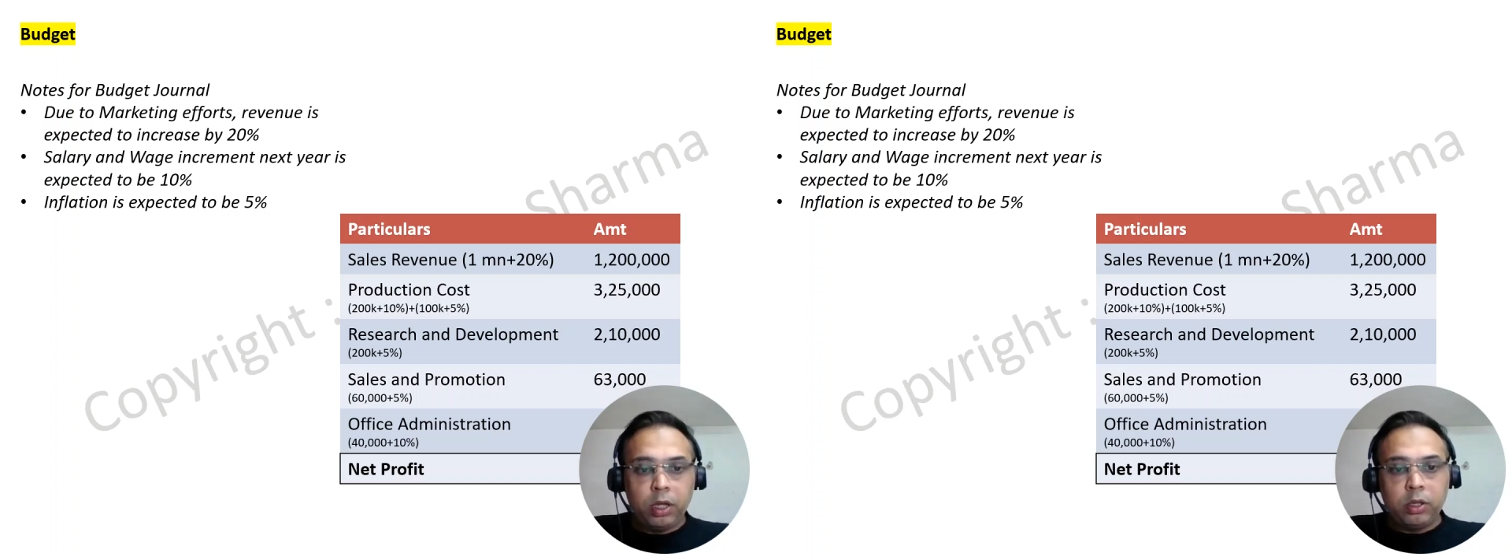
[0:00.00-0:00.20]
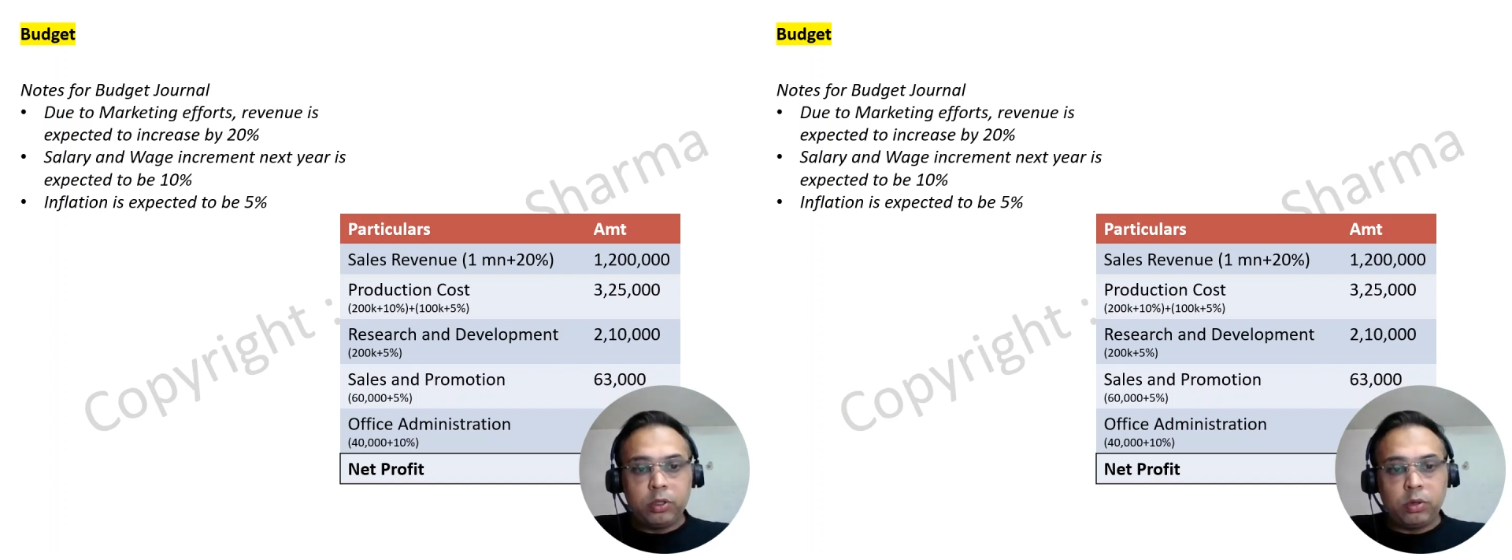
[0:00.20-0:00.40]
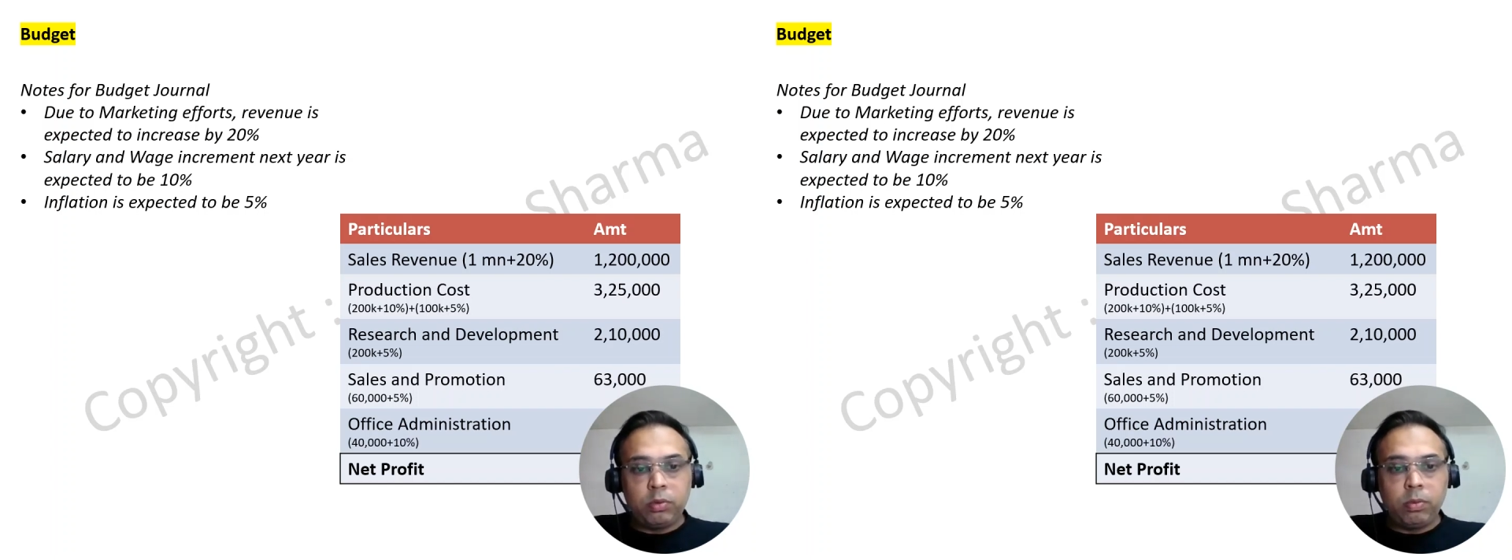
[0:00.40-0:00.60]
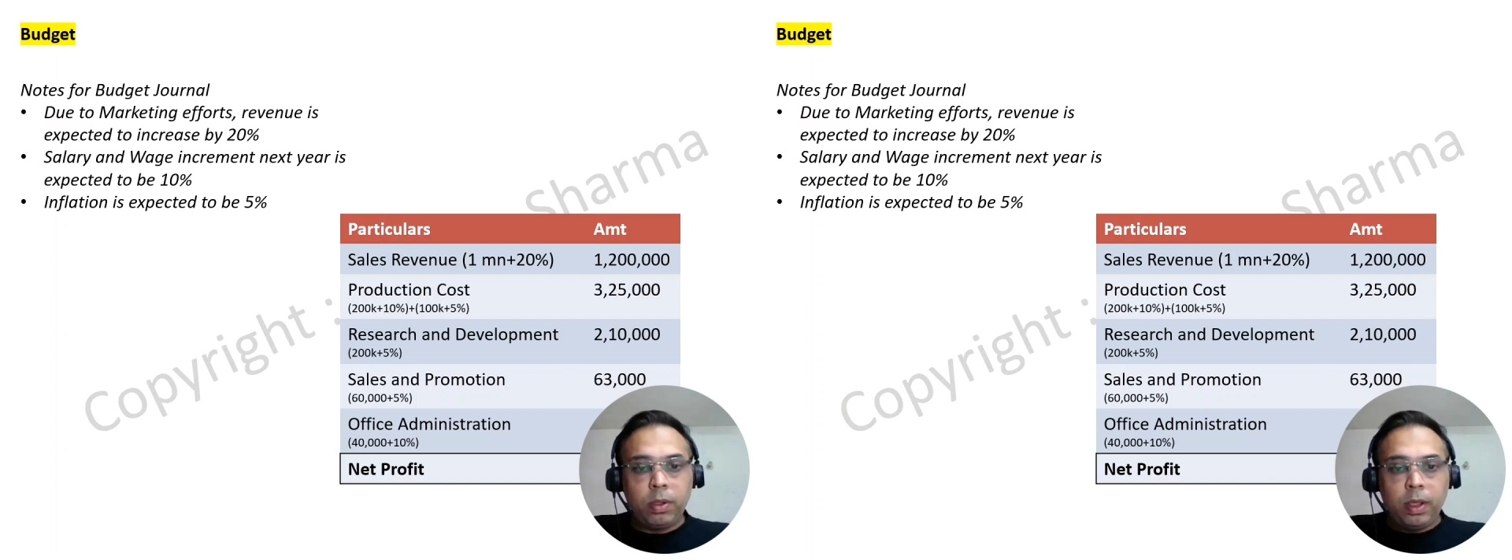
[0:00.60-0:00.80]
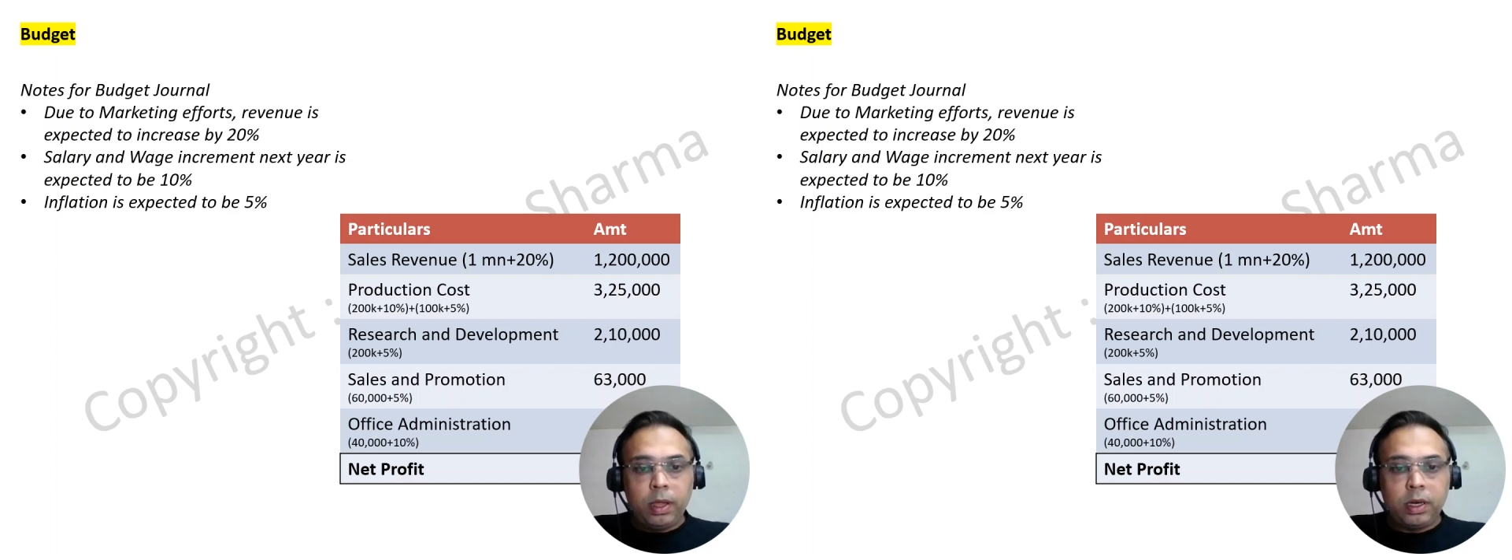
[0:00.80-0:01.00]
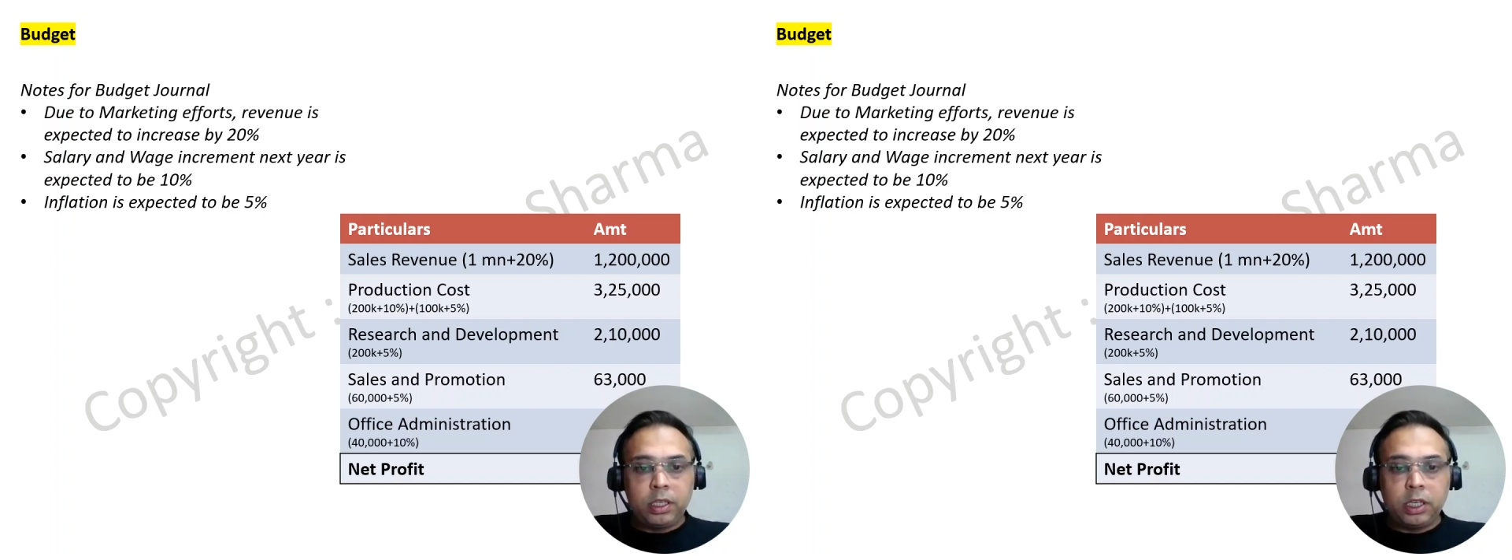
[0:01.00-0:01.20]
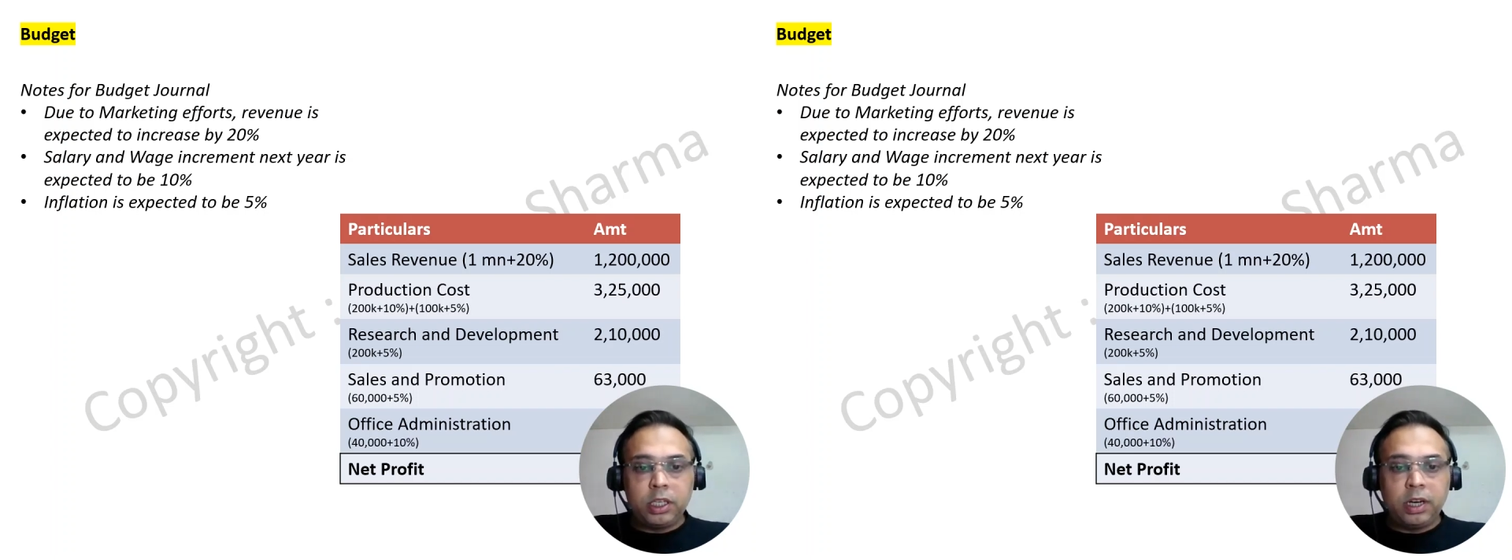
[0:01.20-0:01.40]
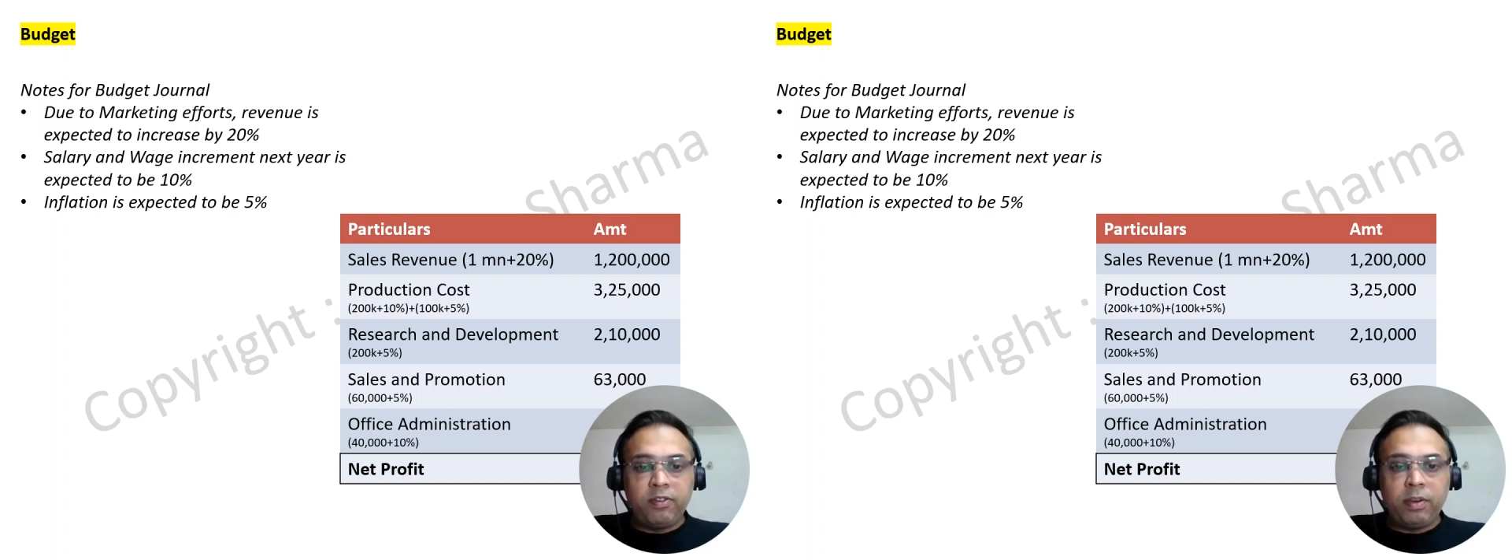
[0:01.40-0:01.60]
So research and
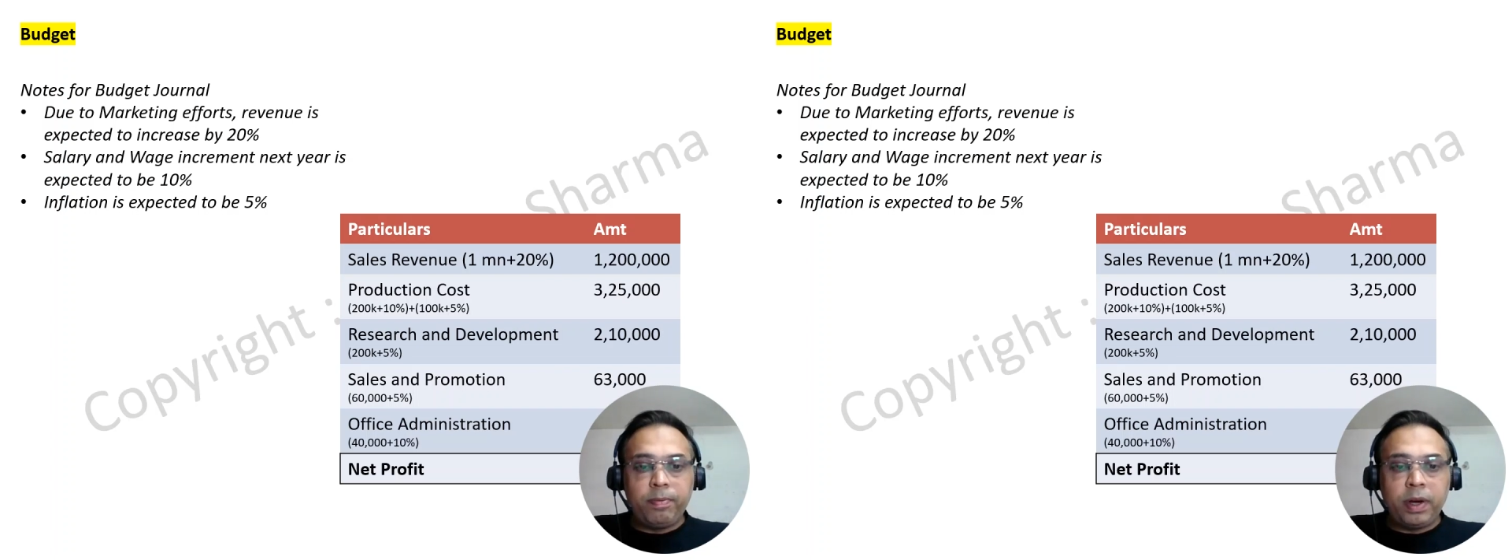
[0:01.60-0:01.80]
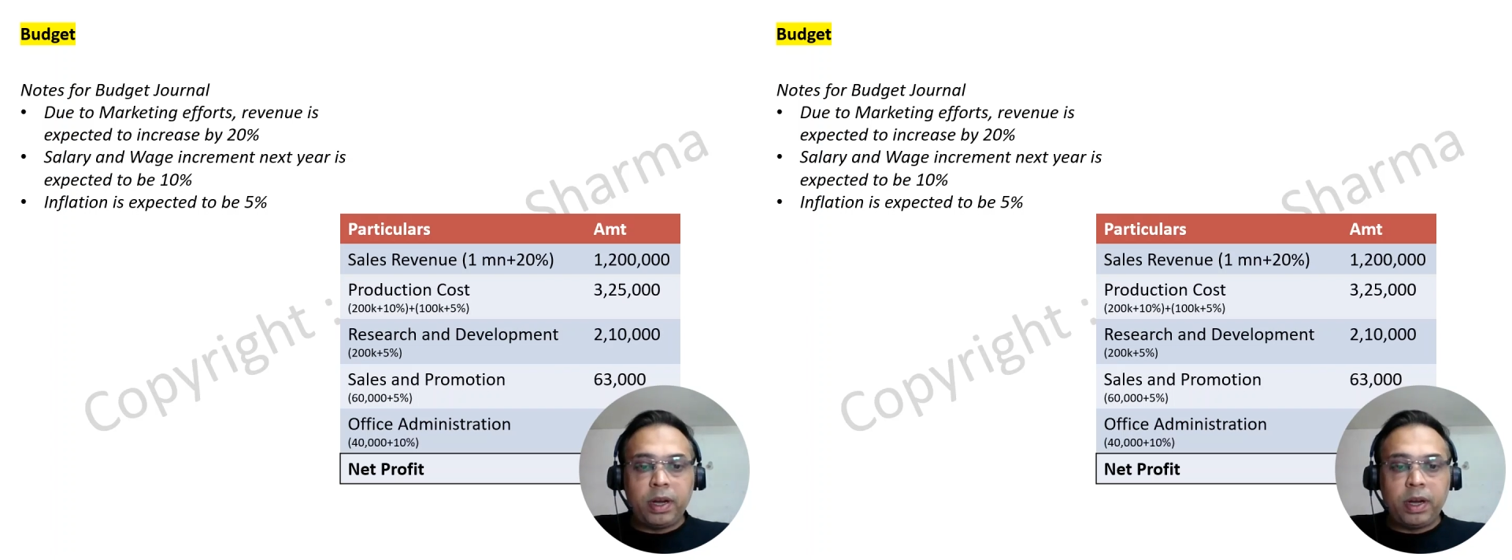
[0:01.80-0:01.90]
development,